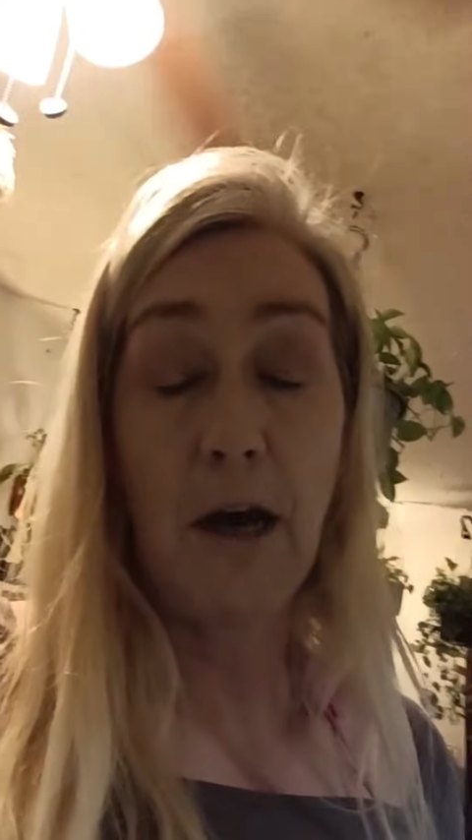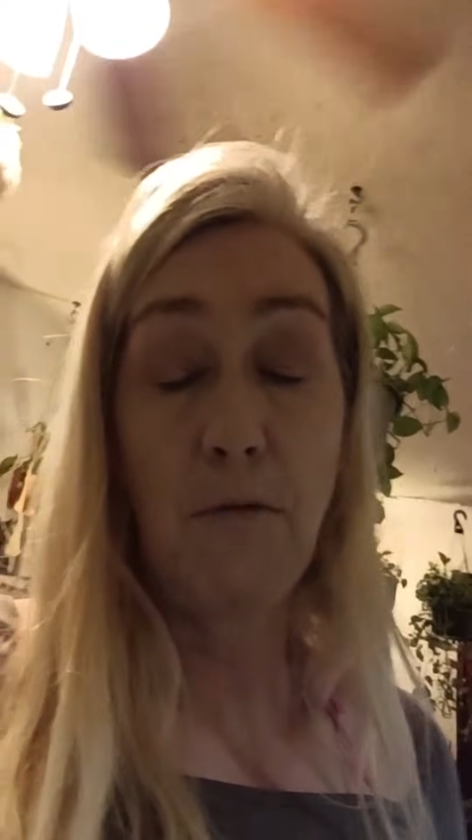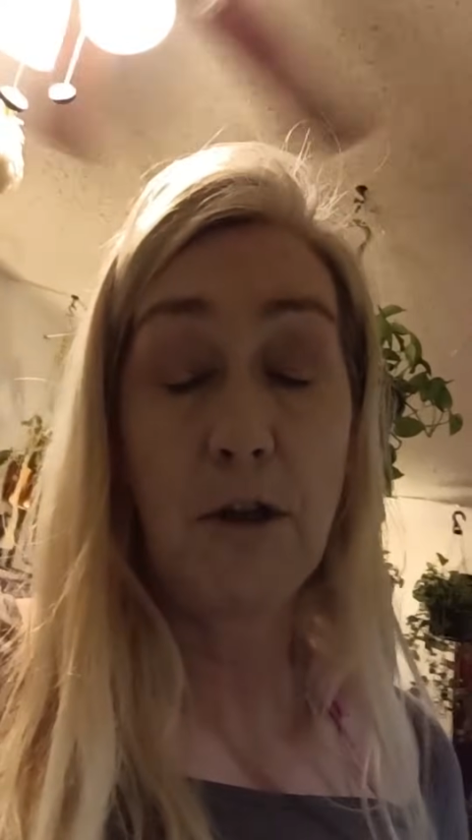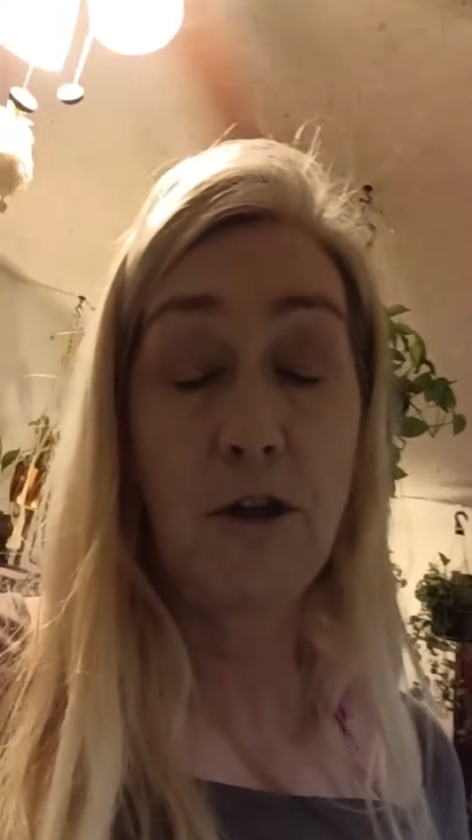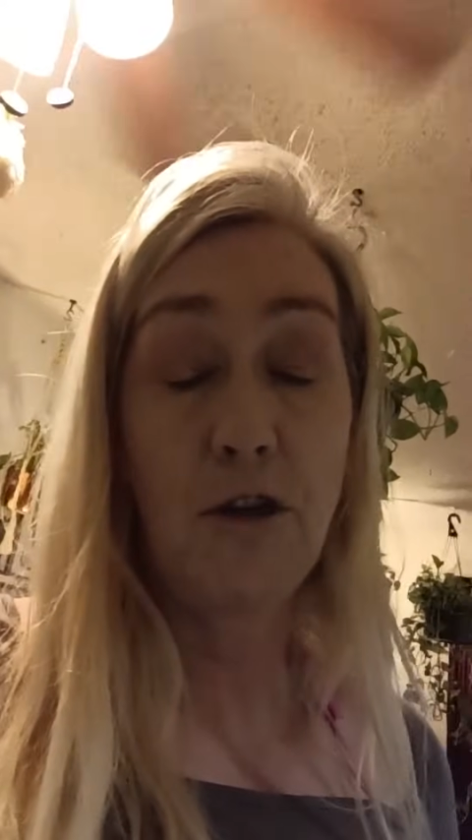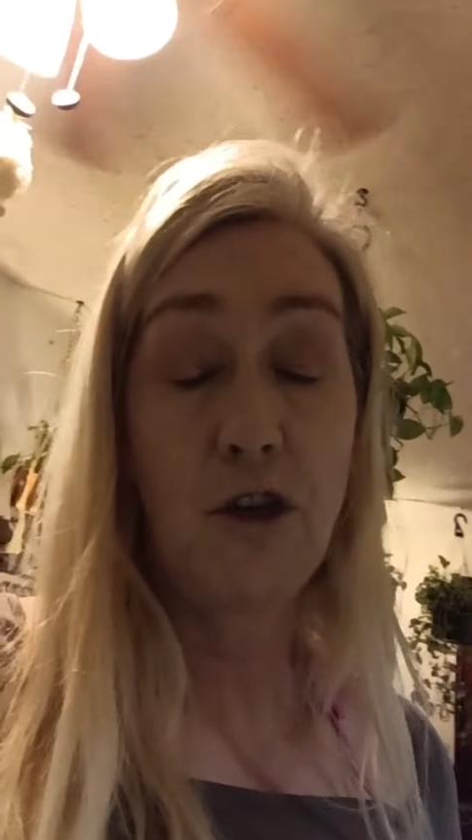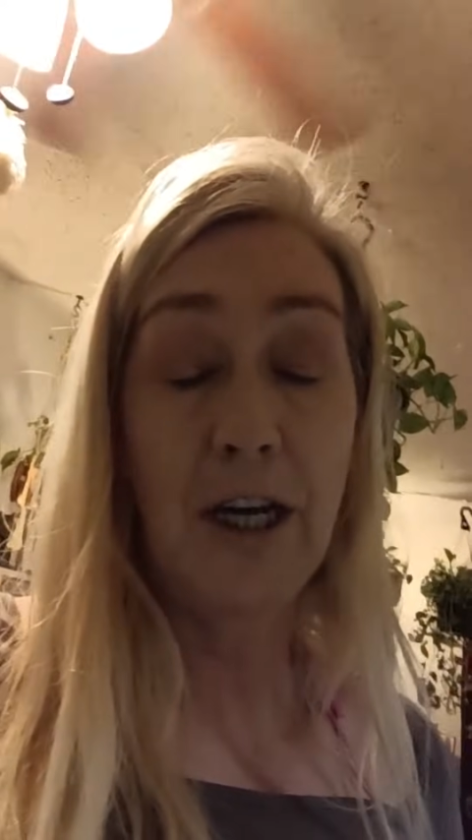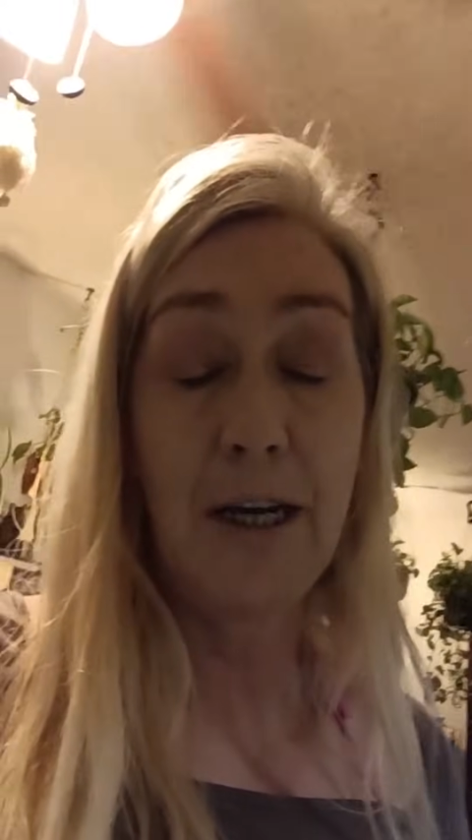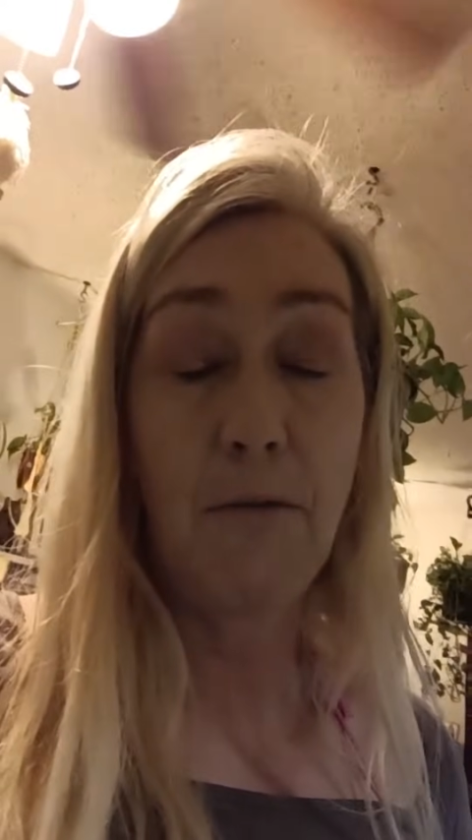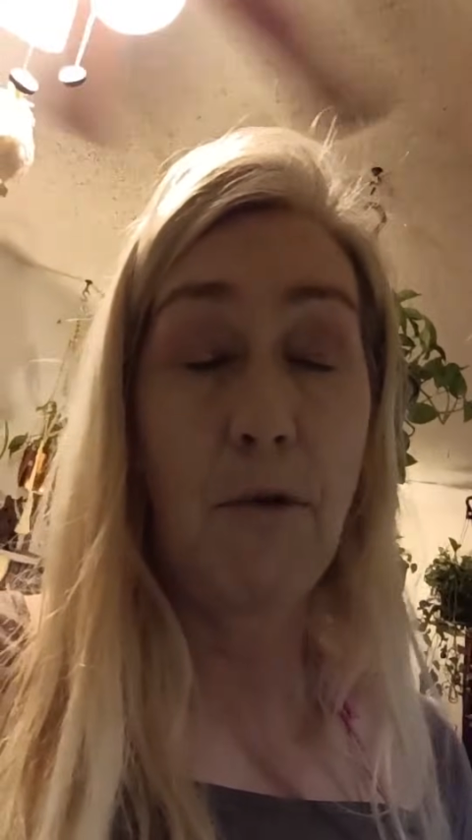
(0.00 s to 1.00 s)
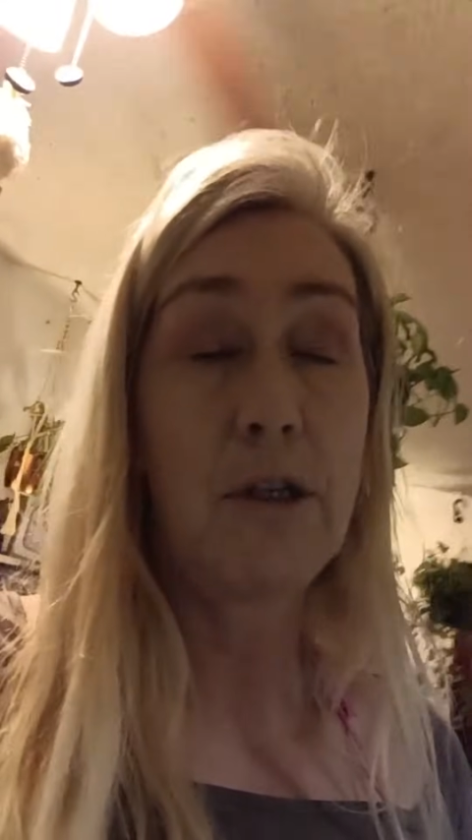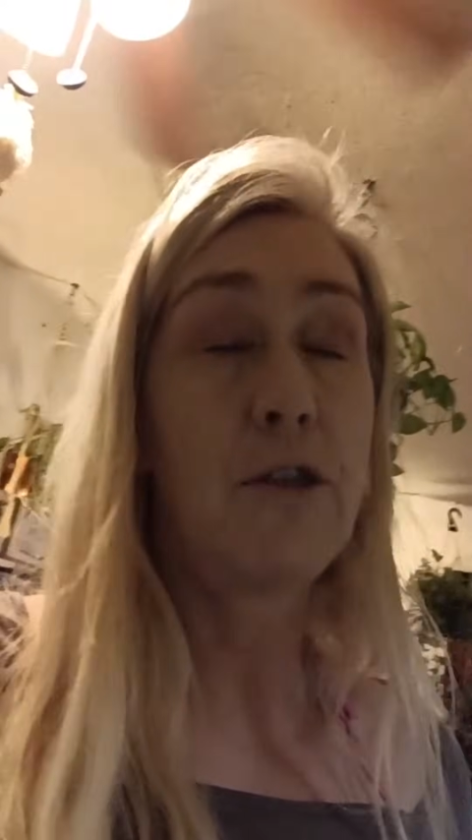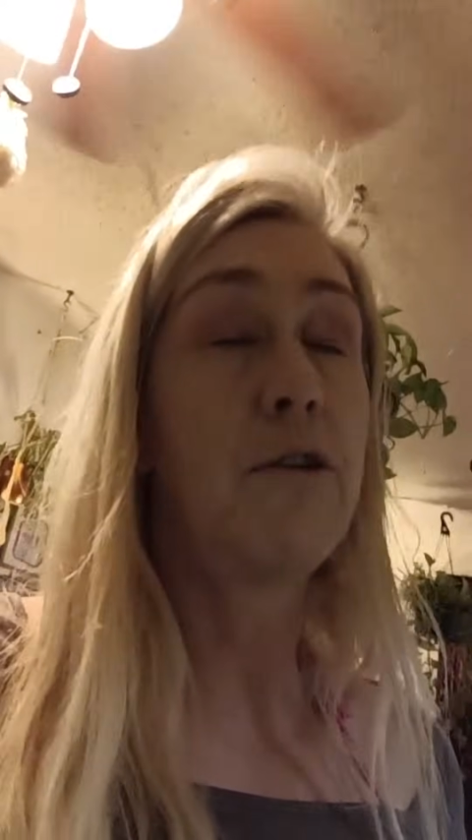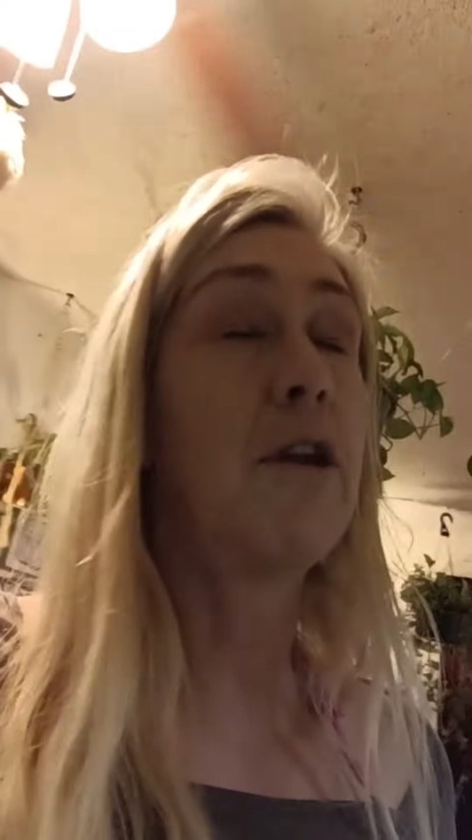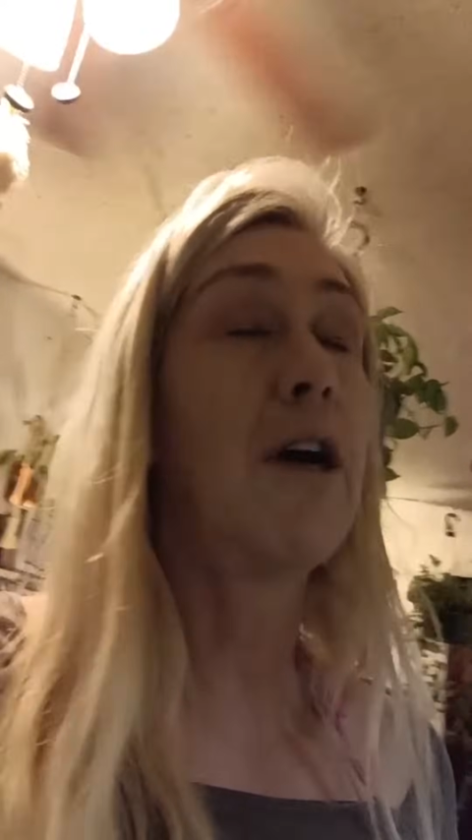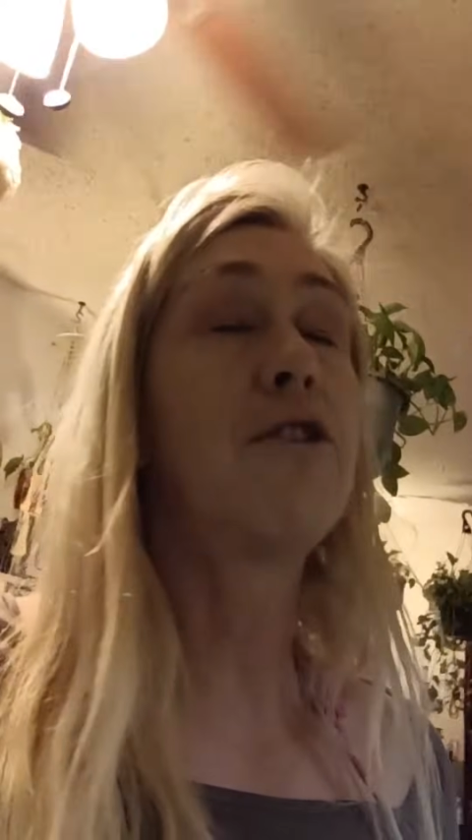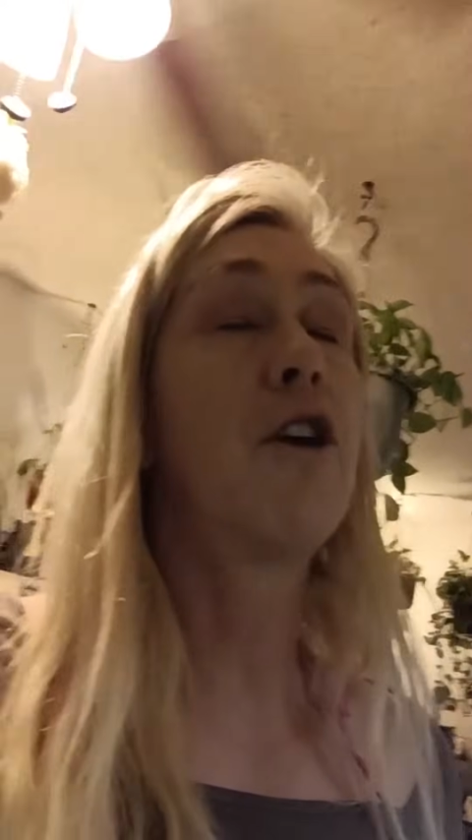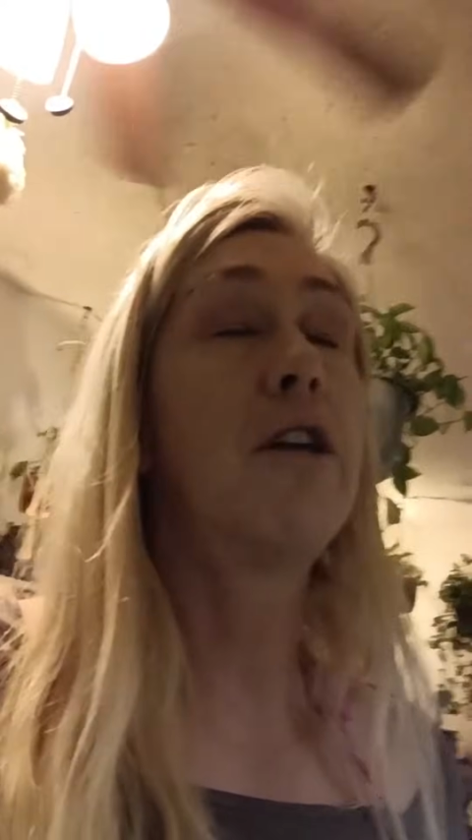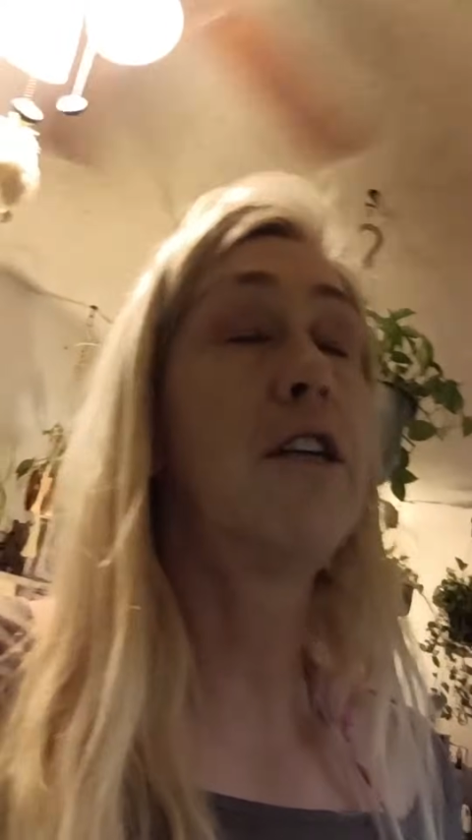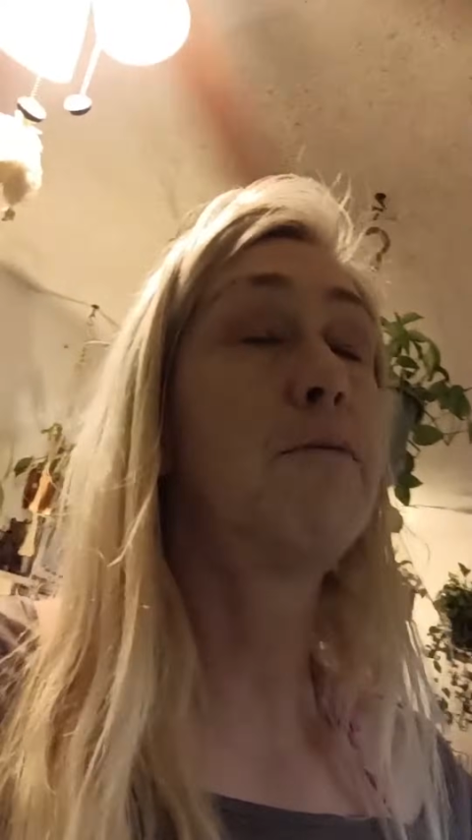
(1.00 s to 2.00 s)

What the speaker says: What's your Chinese? What's your not Chinese,